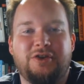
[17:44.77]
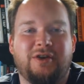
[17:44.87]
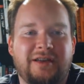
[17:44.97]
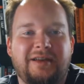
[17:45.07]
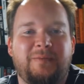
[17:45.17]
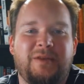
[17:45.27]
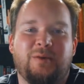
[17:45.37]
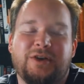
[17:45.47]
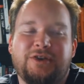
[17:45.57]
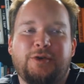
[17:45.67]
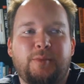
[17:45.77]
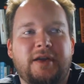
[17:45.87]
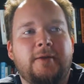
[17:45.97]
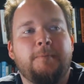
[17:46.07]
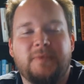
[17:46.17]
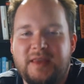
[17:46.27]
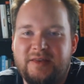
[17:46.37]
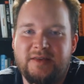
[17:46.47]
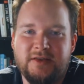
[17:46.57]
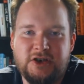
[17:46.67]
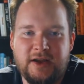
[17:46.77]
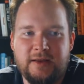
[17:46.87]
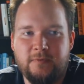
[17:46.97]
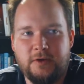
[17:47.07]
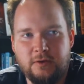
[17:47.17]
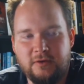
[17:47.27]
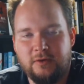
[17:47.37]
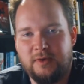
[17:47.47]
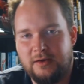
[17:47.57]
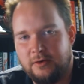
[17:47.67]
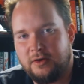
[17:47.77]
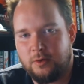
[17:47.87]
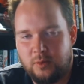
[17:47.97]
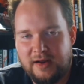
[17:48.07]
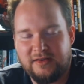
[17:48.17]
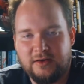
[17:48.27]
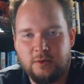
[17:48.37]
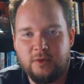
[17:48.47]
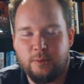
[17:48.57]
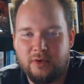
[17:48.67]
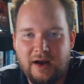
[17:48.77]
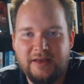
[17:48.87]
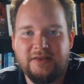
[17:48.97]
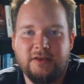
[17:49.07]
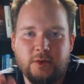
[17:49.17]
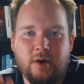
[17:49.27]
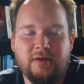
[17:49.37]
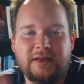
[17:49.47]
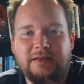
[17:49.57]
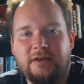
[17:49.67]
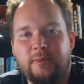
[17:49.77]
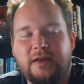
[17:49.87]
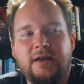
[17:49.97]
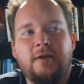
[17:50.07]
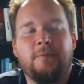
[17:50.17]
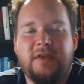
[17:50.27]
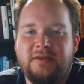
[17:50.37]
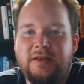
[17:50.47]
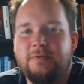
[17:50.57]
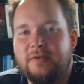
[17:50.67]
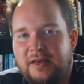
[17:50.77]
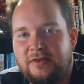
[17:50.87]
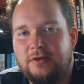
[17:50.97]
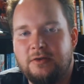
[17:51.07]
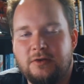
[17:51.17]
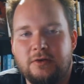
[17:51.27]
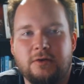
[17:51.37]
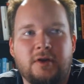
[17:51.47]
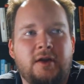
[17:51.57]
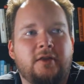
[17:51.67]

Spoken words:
not the original, but this is a chance for you to be able to kind of raise the price and the quality a little bit. There's different things you can do.